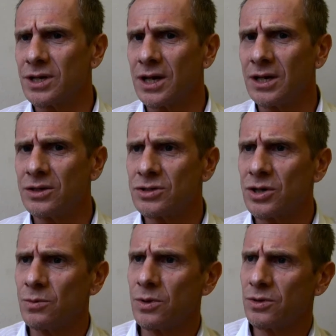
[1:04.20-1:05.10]
change,
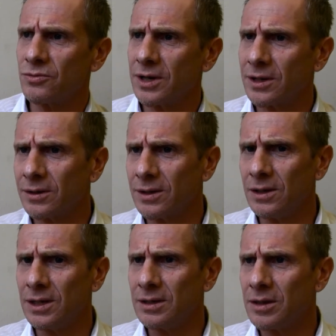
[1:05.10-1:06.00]
who are the real
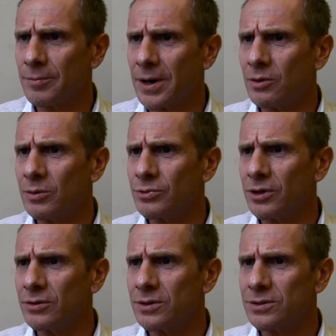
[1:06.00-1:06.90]
elite, the power
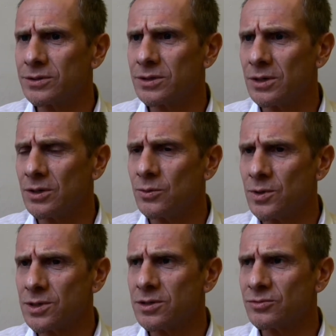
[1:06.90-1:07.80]
brokers,
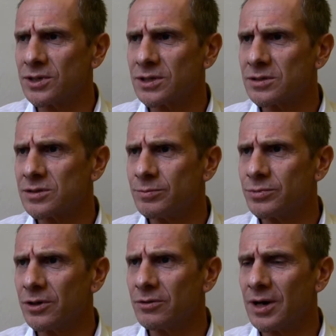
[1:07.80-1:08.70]
what are the risks to
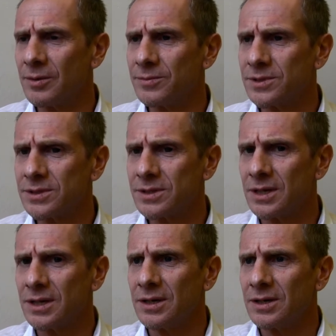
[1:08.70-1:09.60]
programmes
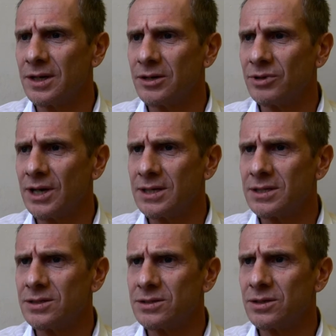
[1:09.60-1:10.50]

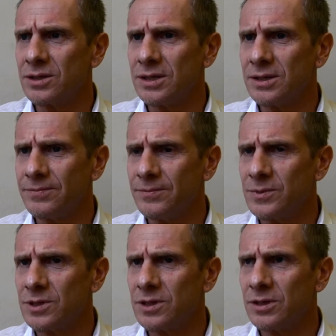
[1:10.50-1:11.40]
related to the
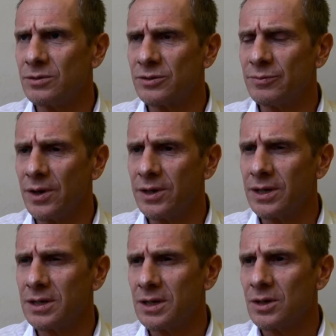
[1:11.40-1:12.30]
use of
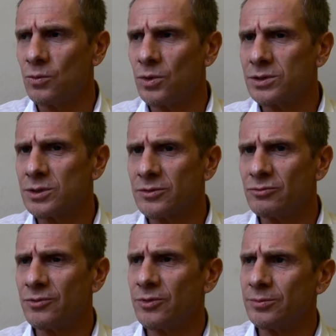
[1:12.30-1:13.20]
money, what sort of
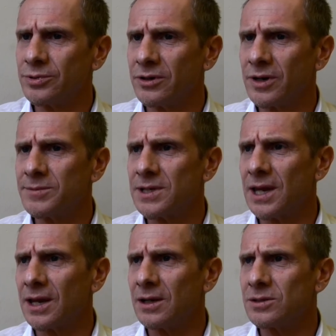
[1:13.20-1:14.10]
reform programmes are
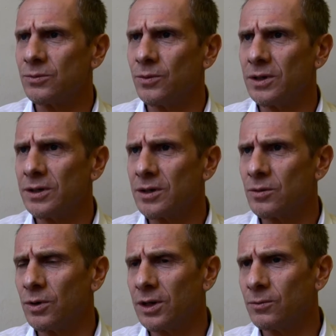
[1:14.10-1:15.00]
likely to work,
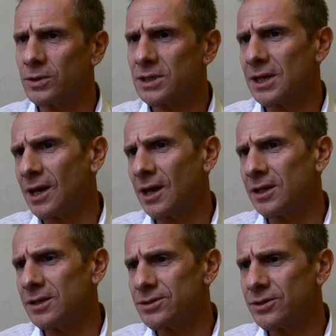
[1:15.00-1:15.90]
what are
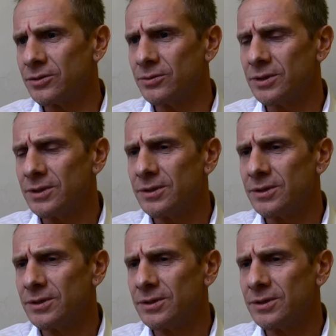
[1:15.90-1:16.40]
likely to